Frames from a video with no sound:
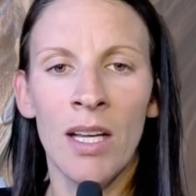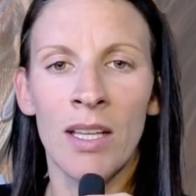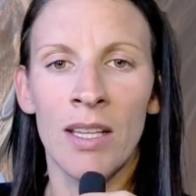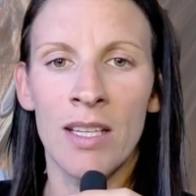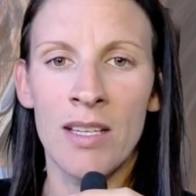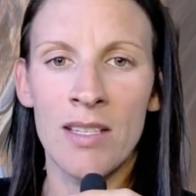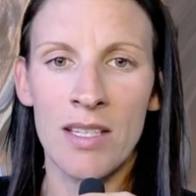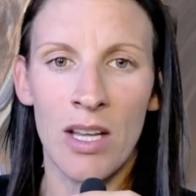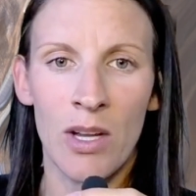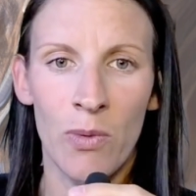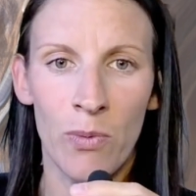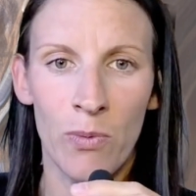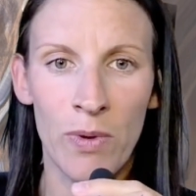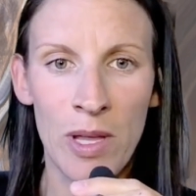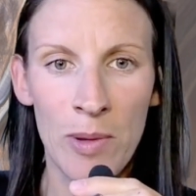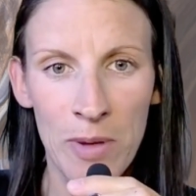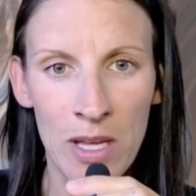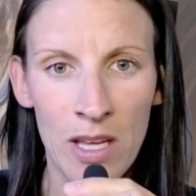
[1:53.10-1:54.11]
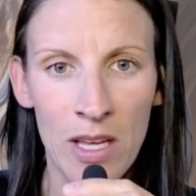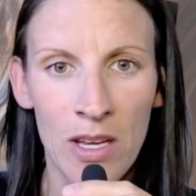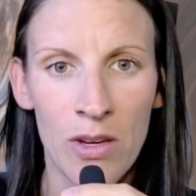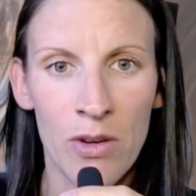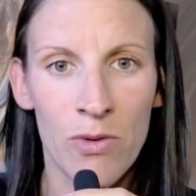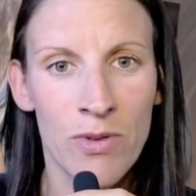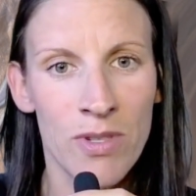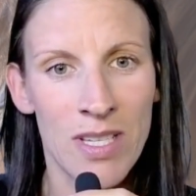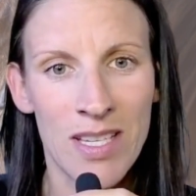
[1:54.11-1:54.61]
Things like
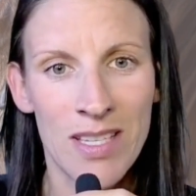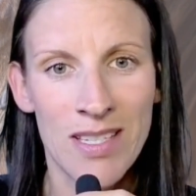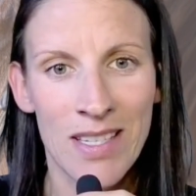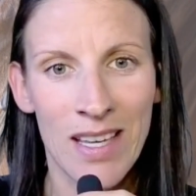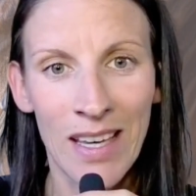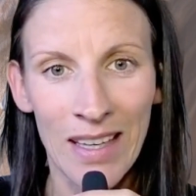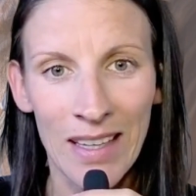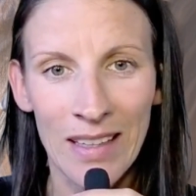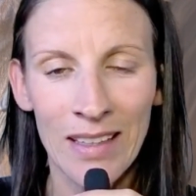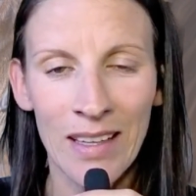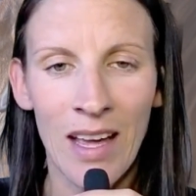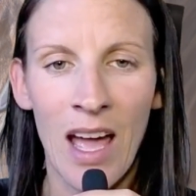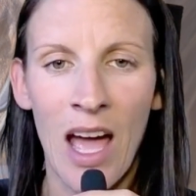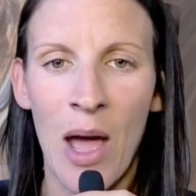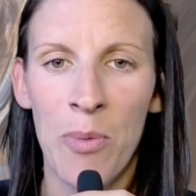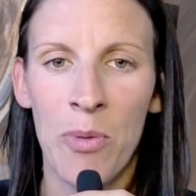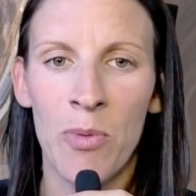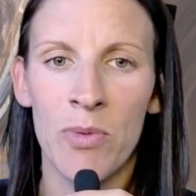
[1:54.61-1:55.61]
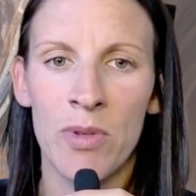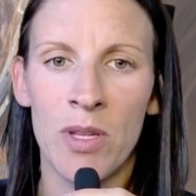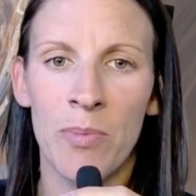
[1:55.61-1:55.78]
weepy, oozy skin happen